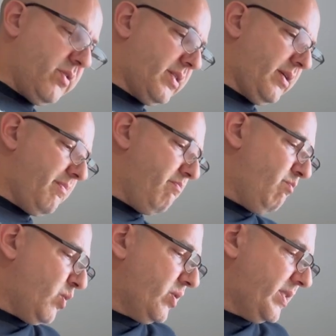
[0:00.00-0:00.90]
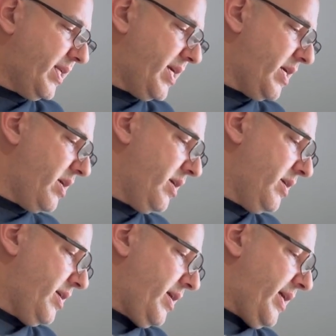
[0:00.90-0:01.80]
something books in here,
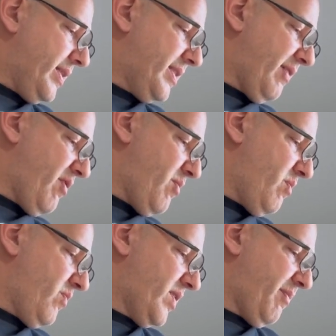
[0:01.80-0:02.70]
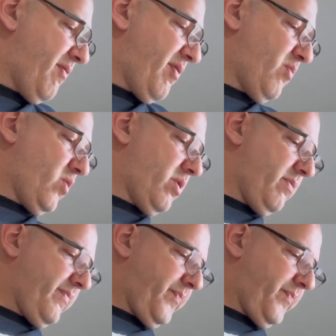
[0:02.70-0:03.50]
and some of them were